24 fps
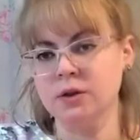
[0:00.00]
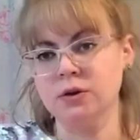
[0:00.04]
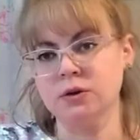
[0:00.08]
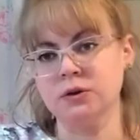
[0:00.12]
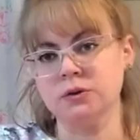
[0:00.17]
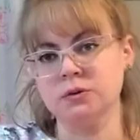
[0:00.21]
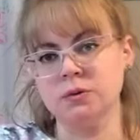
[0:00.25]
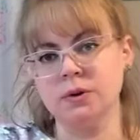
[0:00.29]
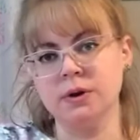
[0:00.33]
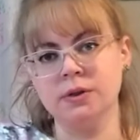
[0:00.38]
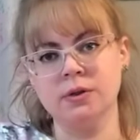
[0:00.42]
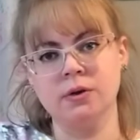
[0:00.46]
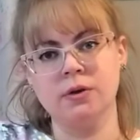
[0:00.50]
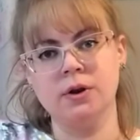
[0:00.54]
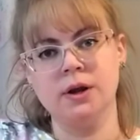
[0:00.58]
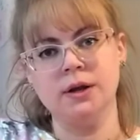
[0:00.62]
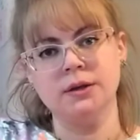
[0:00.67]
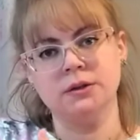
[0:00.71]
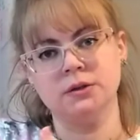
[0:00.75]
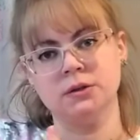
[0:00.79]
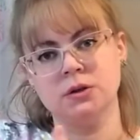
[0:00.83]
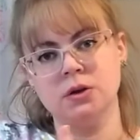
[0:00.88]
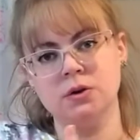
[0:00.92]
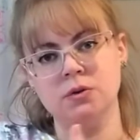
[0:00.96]
looks rather
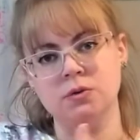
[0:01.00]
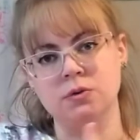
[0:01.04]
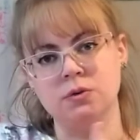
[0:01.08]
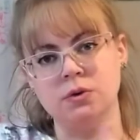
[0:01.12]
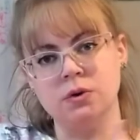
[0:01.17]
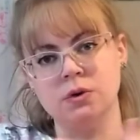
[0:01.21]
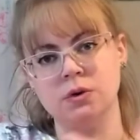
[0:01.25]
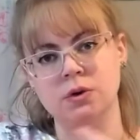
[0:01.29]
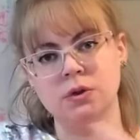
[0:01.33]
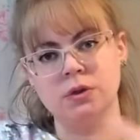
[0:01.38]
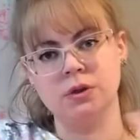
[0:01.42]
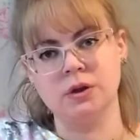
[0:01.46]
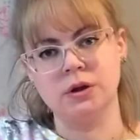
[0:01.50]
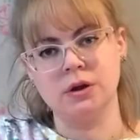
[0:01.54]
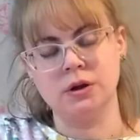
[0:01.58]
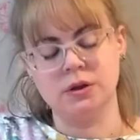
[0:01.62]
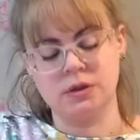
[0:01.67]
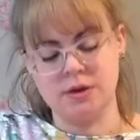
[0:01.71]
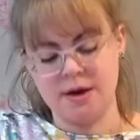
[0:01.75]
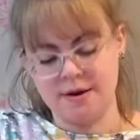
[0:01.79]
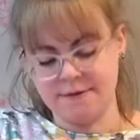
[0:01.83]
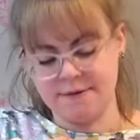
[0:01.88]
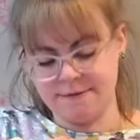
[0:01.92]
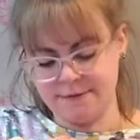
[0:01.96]
nice too, don't you
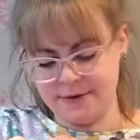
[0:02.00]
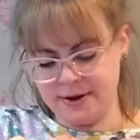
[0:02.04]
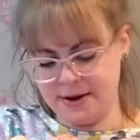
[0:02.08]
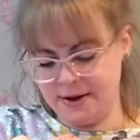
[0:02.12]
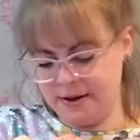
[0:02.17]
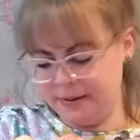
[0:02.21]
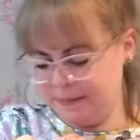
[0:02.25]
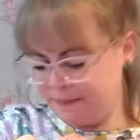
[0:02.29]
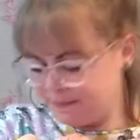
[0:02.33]
think, that fade?